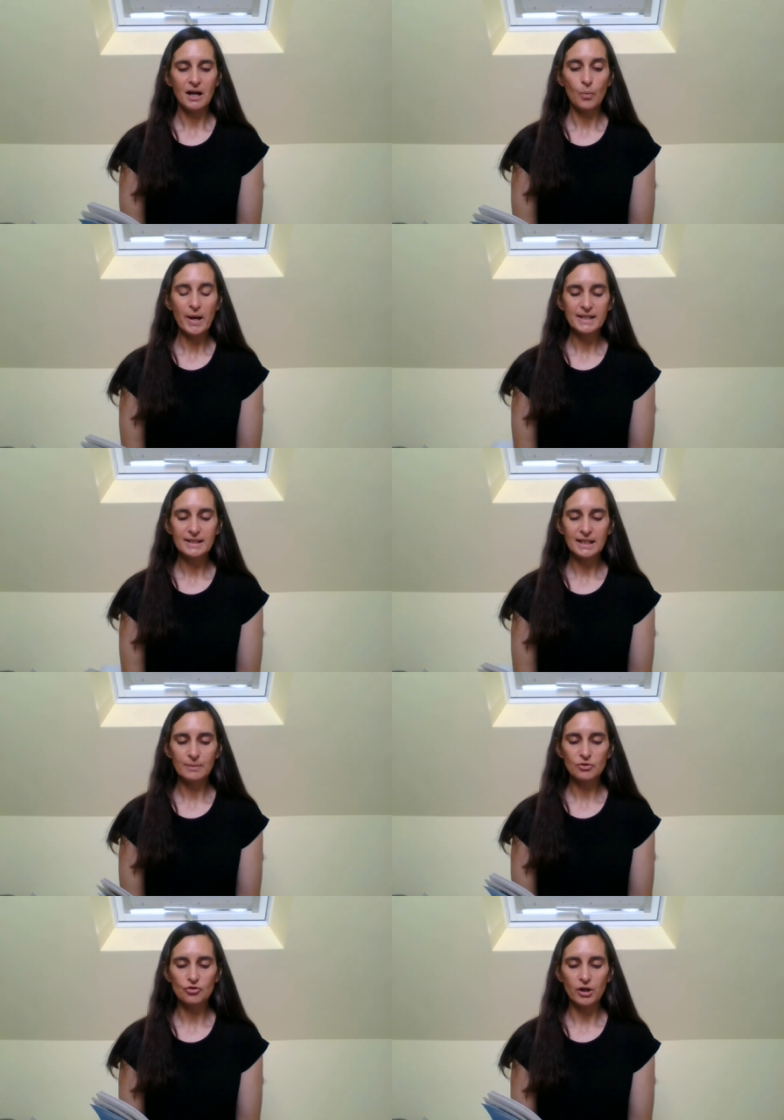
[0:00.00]
I waited until it
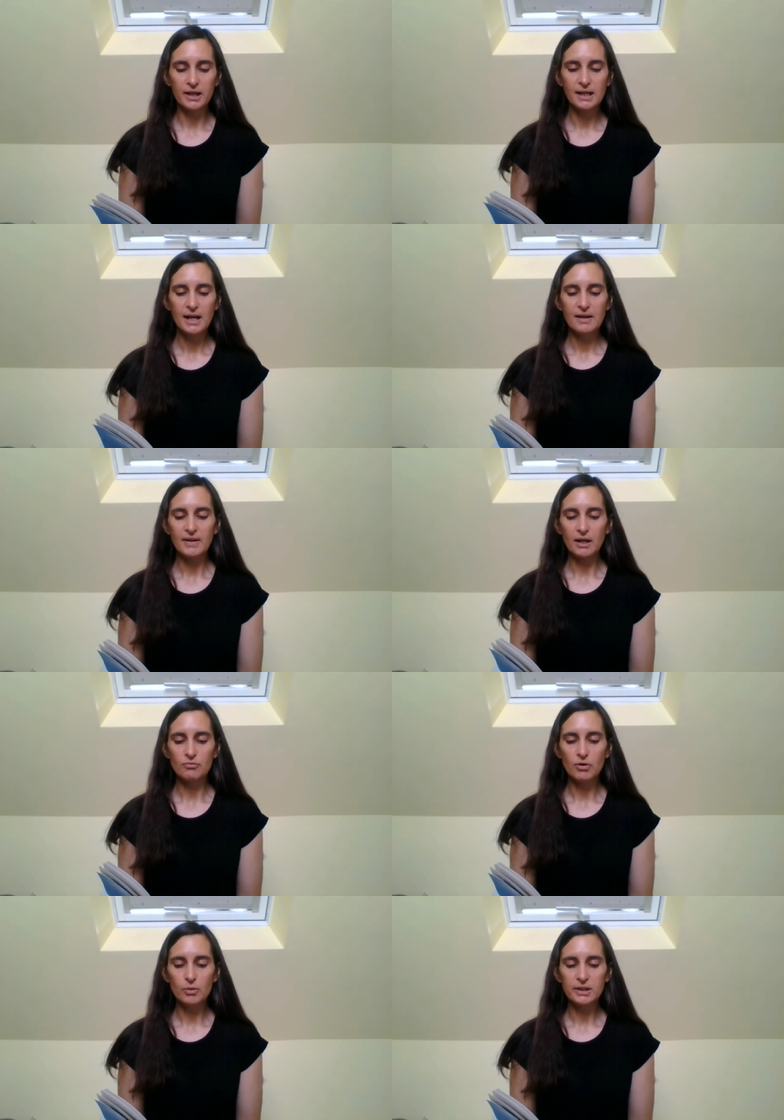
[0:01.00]
was dry, then I
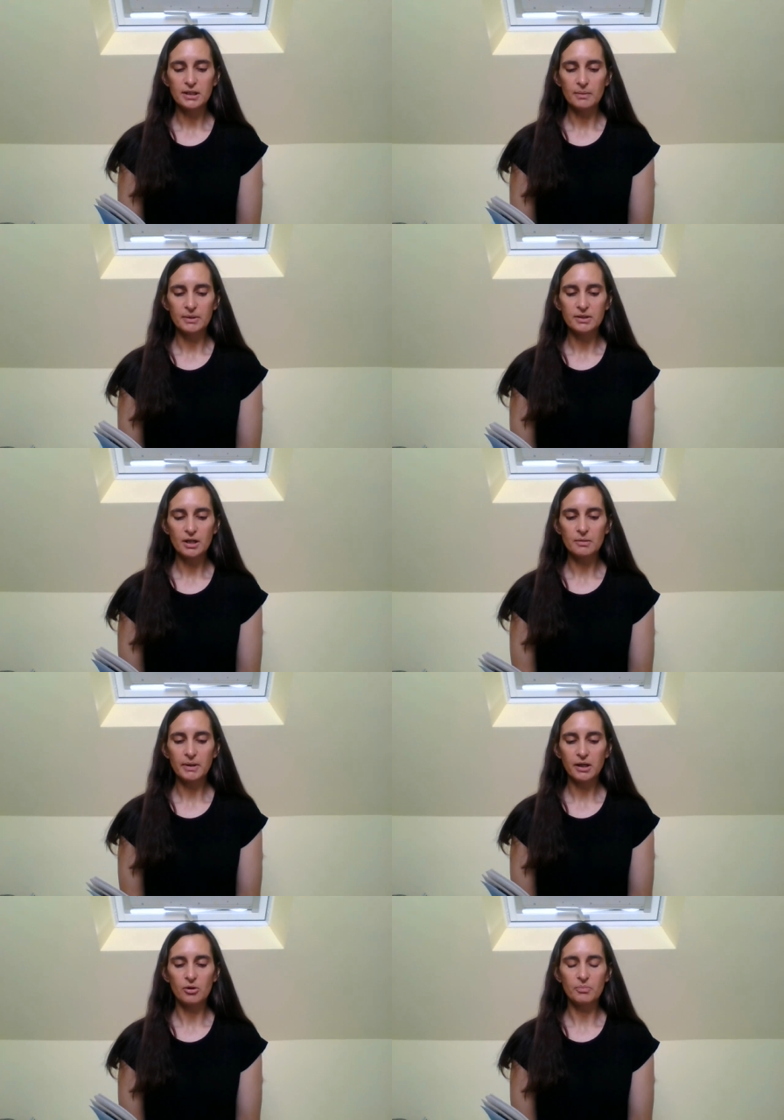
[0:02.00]
rolled it up and dug
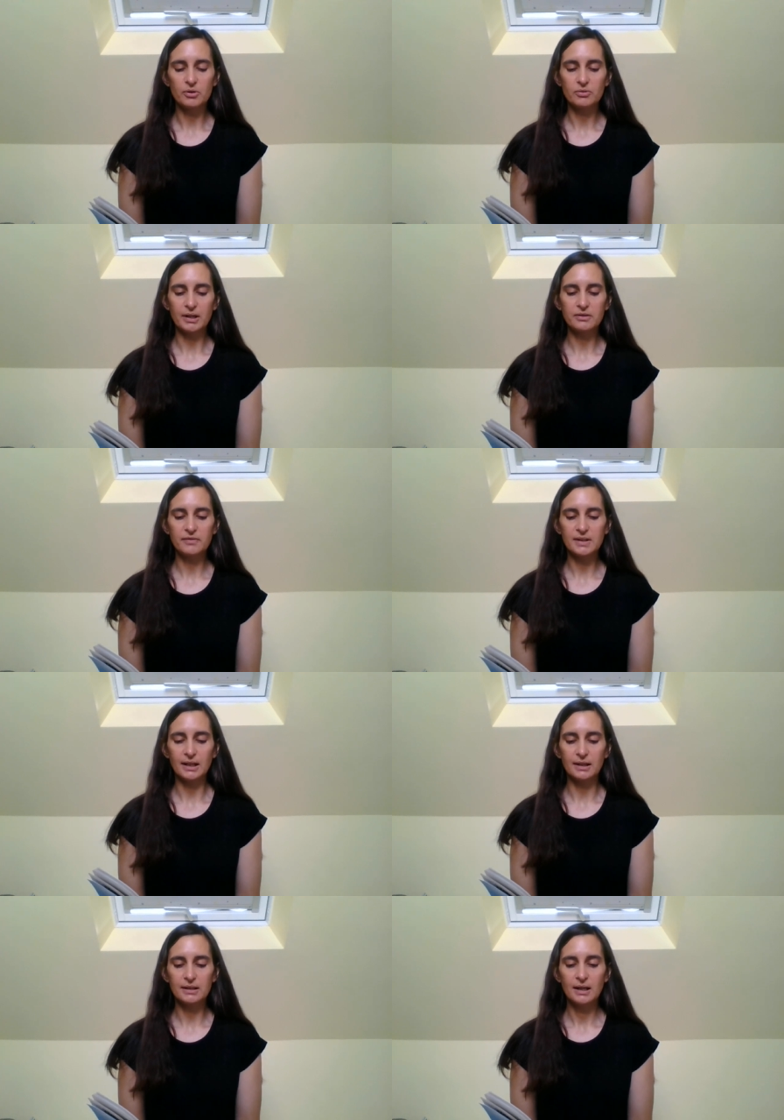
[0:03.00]
my Coke bottle out of the
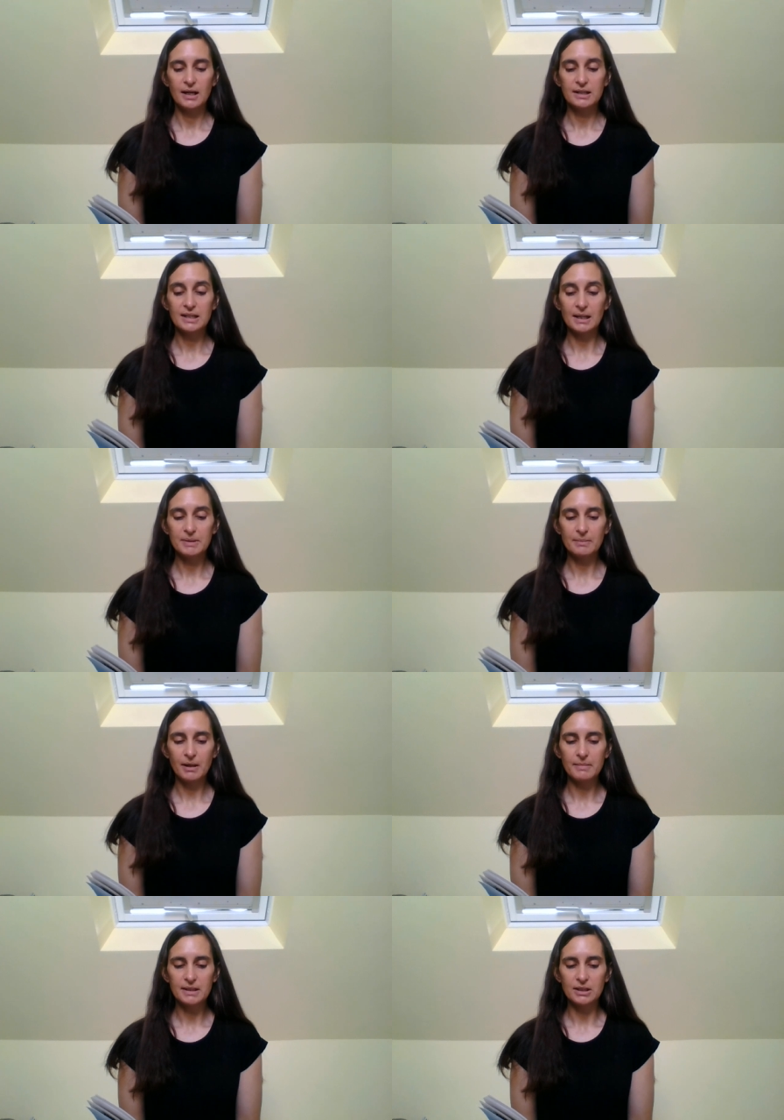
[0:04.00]
sand, slipped in
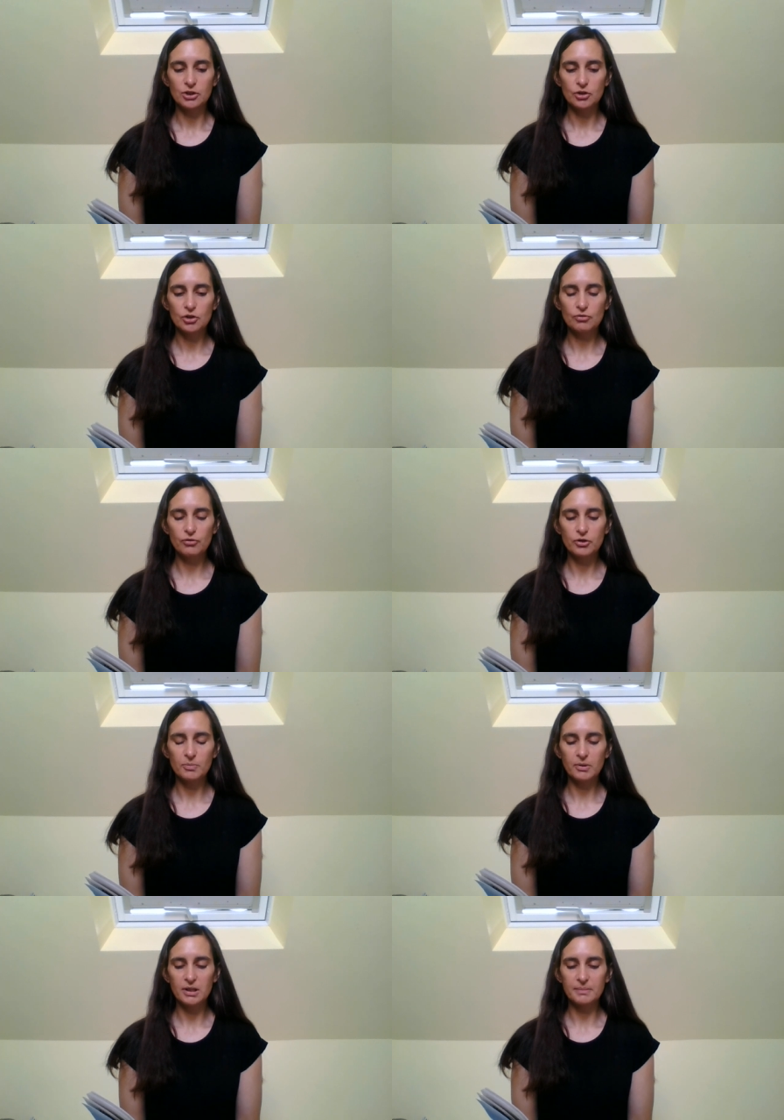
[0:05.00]
my message, and screwed
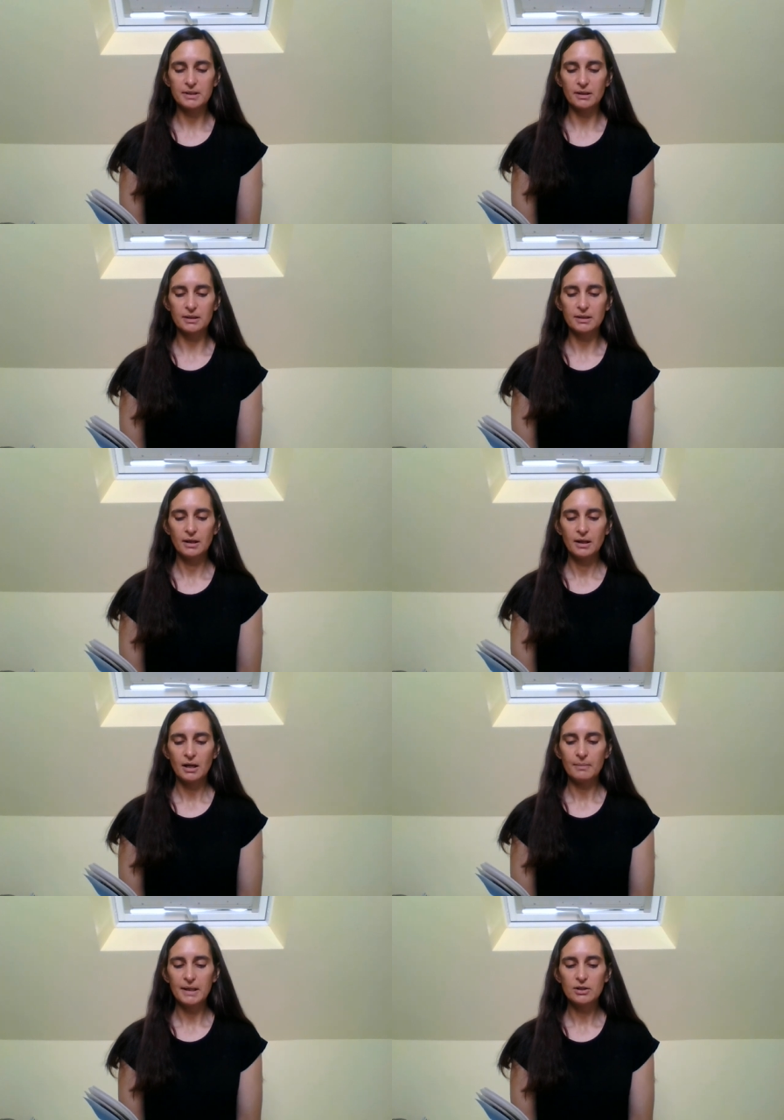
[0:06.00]
the bottle up tight.
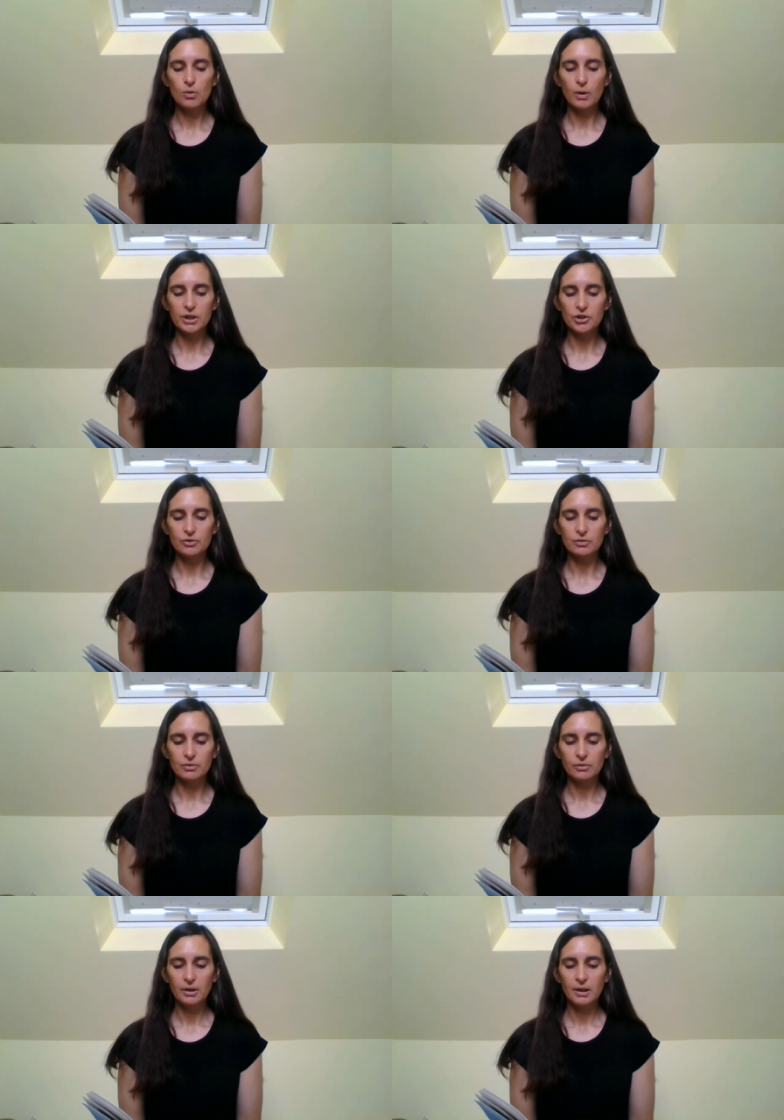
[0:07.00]
I made quite sure